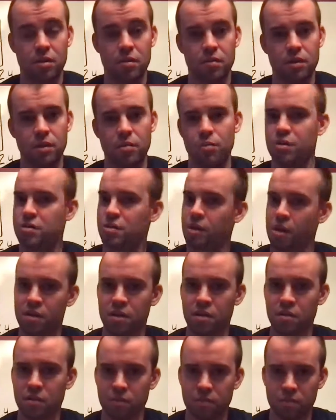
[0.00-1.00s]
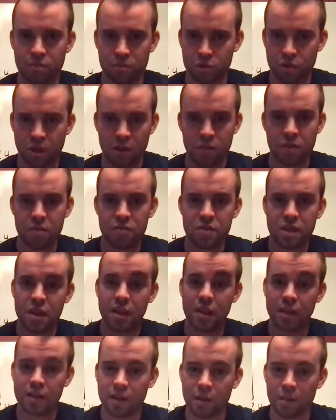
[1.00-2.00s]
and then we start in the July
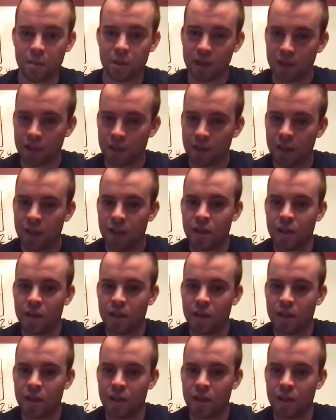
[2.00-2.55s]
15th. I mean, yeah.